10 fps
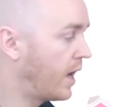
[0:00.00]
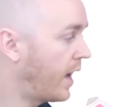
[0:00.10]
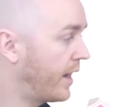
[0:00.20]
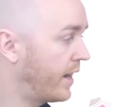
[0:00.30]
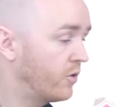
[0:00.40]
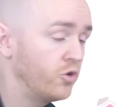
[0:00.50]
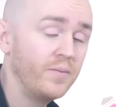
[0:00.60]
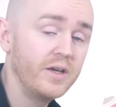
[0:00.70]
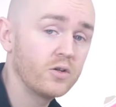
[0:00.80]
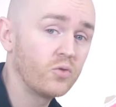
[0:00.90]
And how you
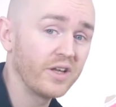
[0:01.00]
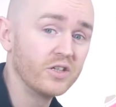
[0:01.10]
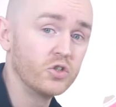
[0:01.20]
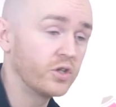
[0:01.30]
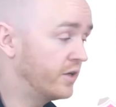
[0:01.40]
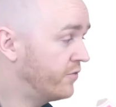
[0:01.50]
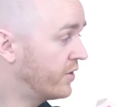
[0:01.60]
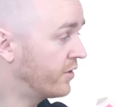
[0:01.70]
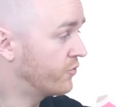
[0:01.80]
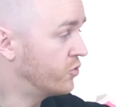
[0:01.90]
make it right is you give
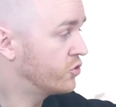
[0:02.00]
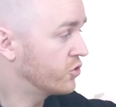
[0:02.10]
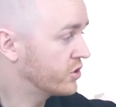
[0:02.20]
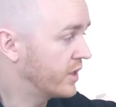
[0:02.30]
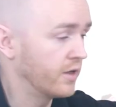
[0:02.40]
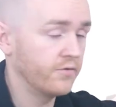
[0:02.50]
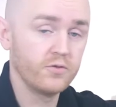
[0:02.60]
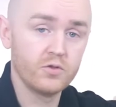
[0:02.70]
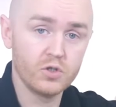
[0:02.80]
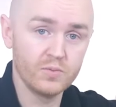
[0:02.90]
that future self
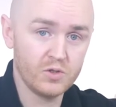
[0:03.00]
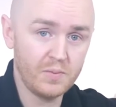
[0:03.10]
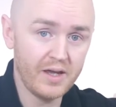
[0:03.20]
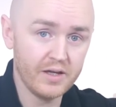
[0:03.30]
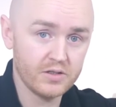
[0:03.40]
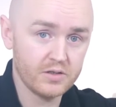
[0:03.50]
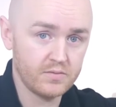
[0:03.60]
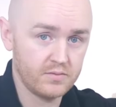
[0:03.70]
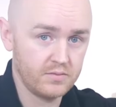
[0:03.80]
some space.